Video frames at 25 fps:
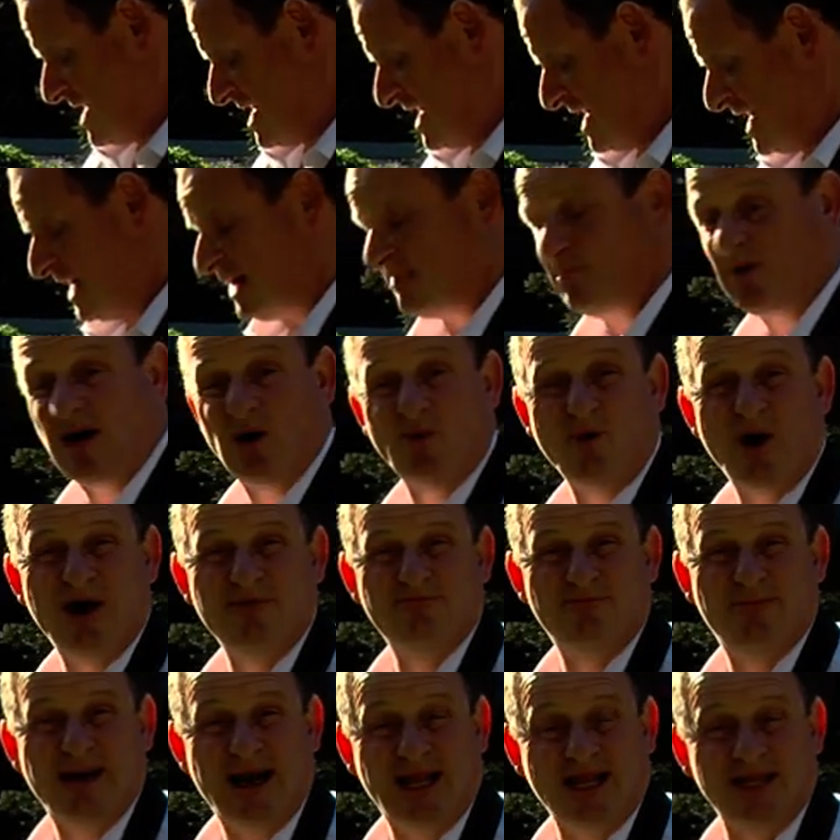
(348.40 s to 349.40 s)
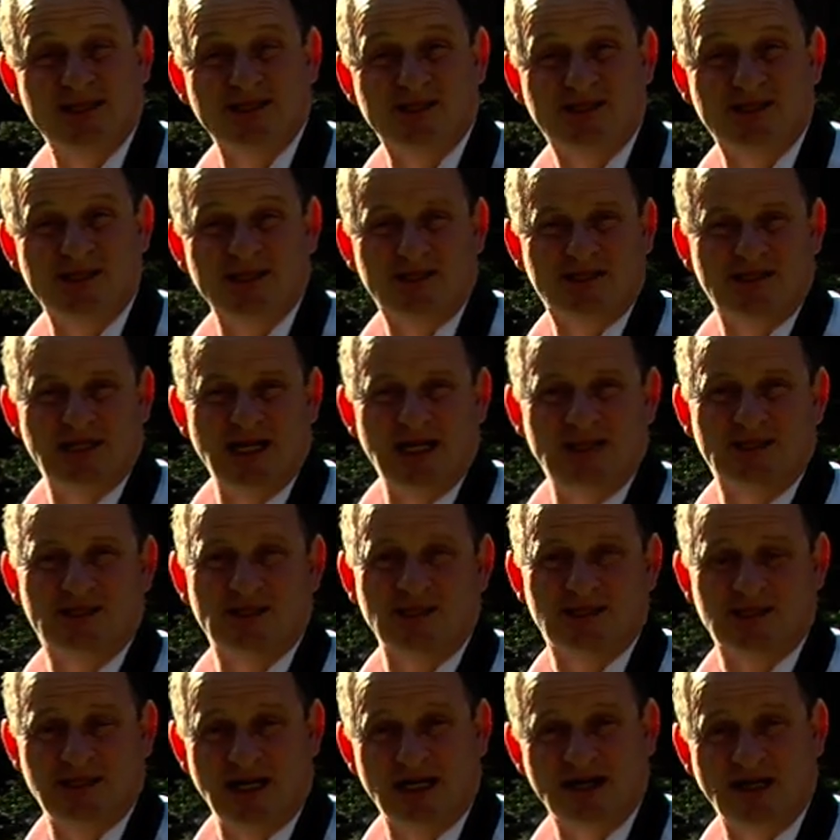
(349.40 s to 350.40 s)
My white balance is set
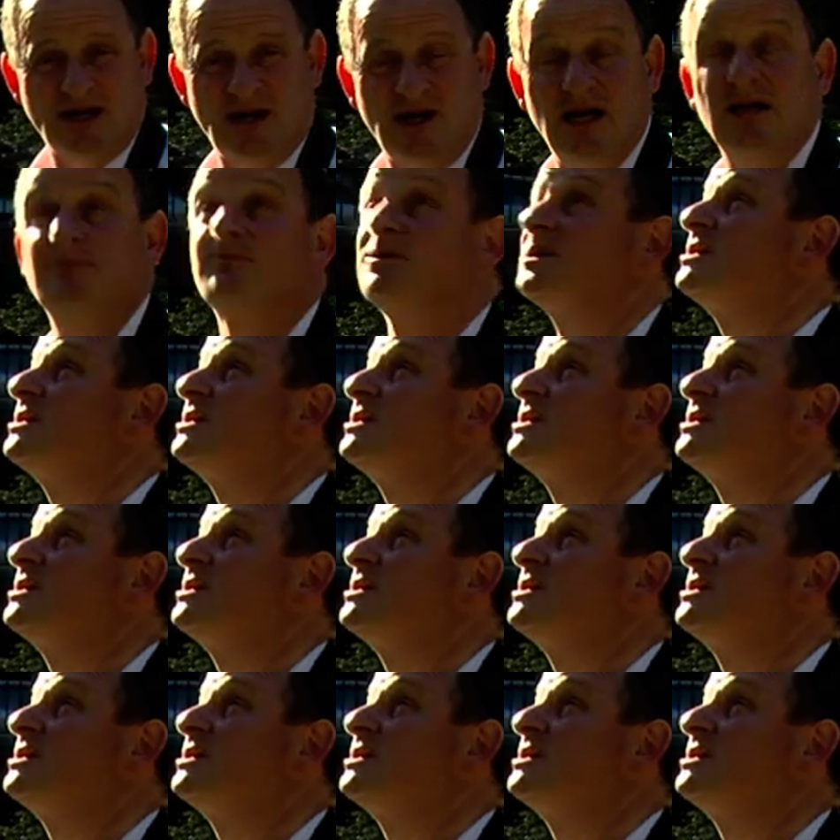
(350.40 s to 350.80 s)
to sunlight,